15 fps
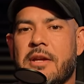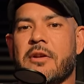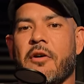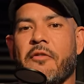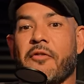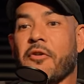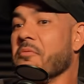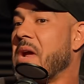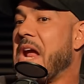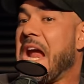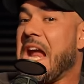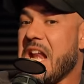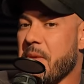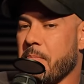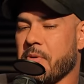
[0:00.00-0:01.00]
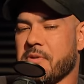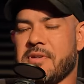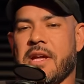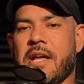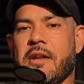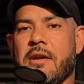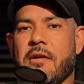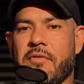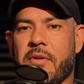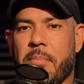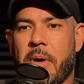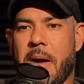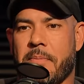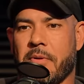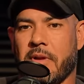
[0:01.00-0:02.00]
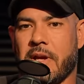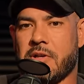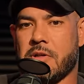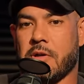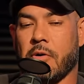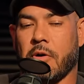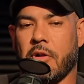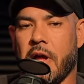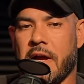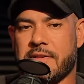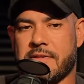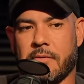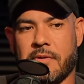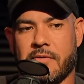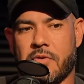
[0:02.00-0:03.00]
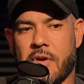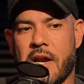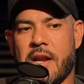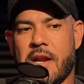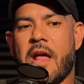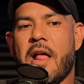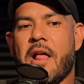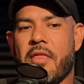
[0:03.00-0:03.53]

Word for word: you know, for 80% of the population or clients that we've trained,